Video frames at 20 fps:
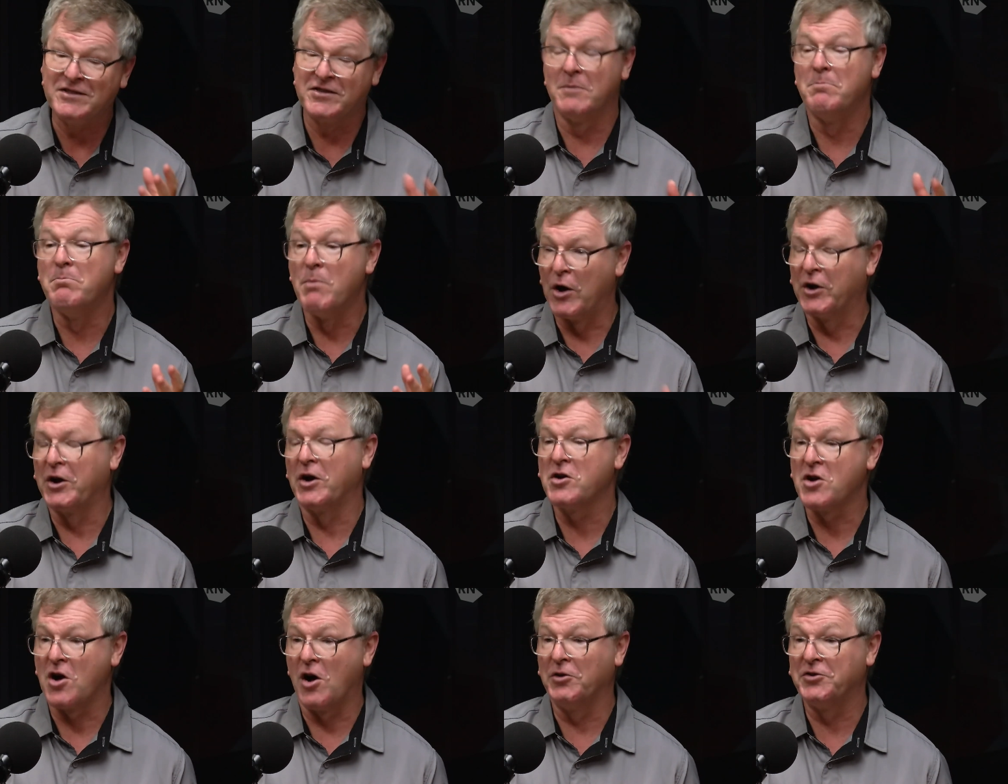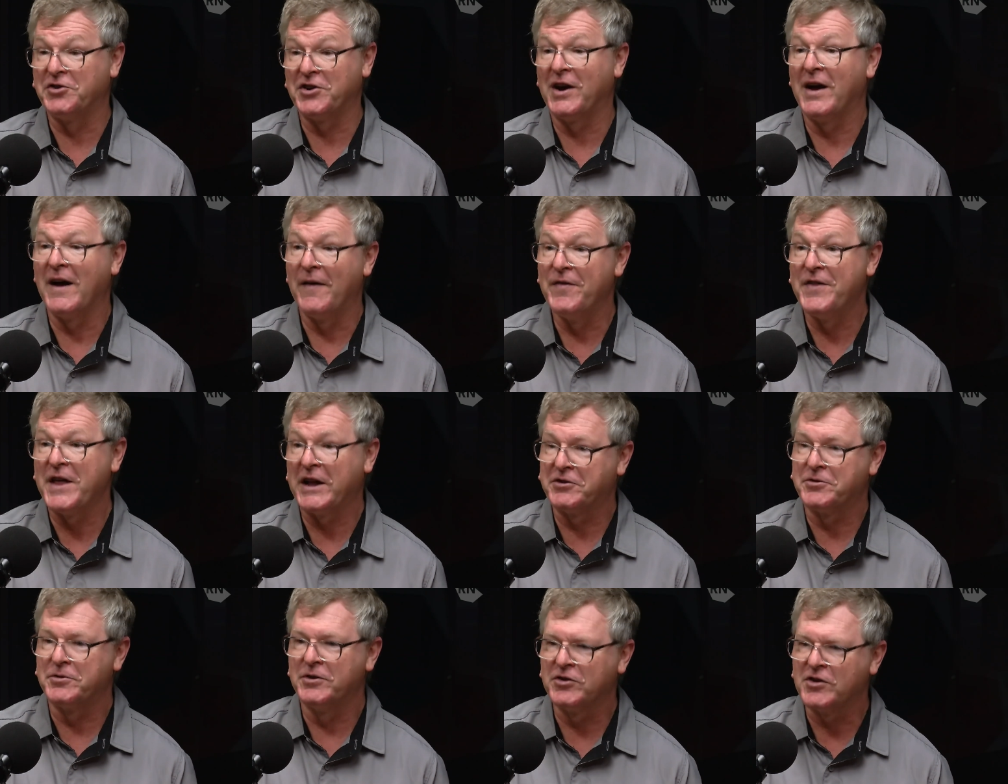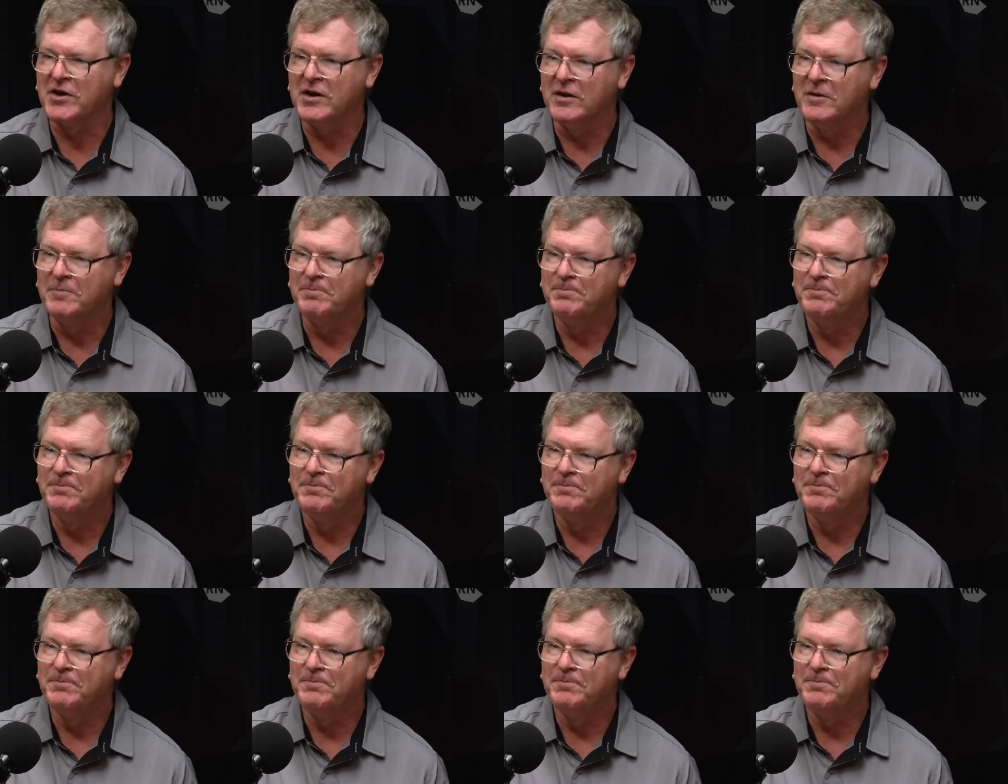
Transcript: it's a monoculture, and that's risky.